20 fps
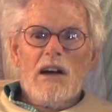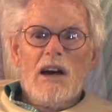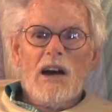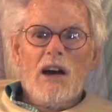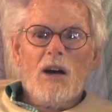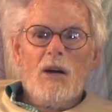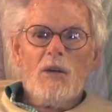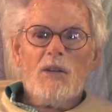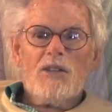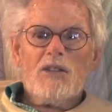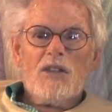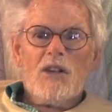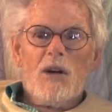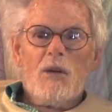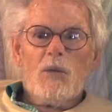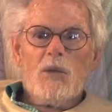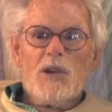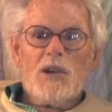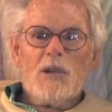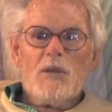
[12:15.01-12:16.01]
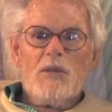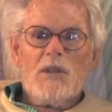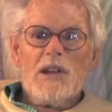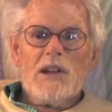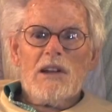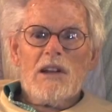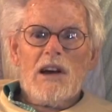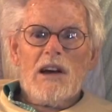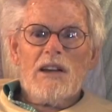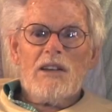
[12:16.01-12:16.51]
I always thought, wouldn't it be
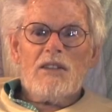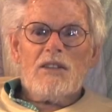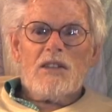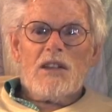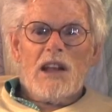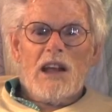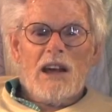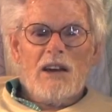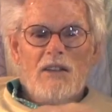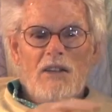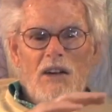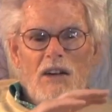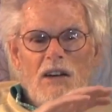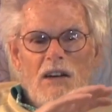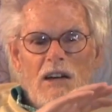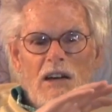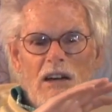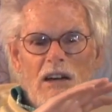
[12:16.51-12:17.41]
nice to have a